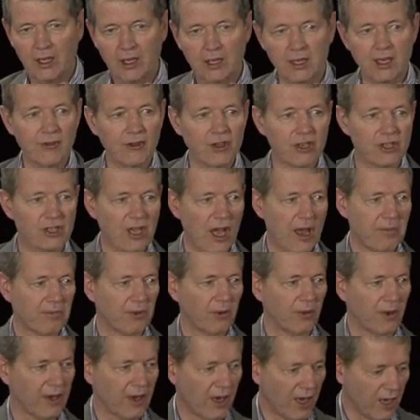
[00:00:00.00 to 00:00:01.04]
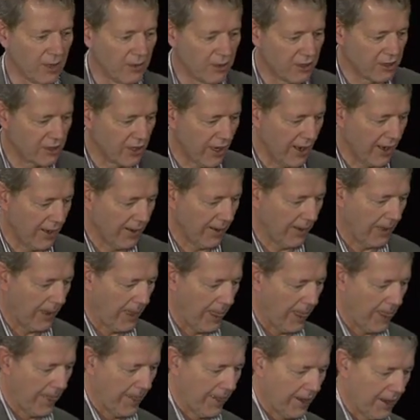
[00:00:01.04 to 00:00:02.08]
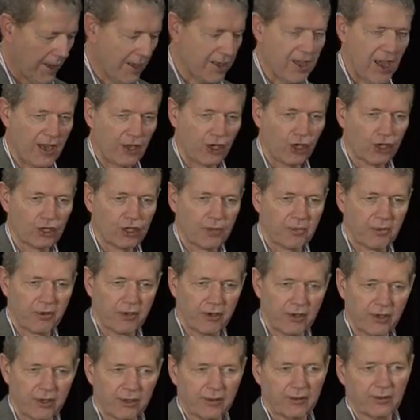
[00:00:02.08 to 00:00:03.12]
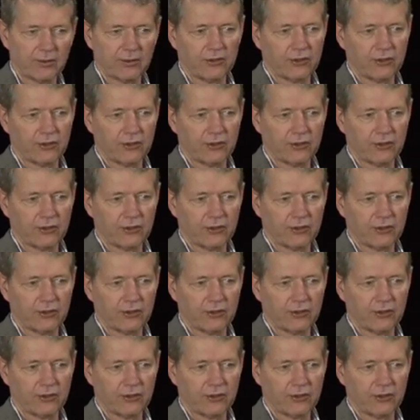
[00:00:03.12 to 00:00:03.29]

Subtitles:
Give you an example. When I was a young entrepreneur,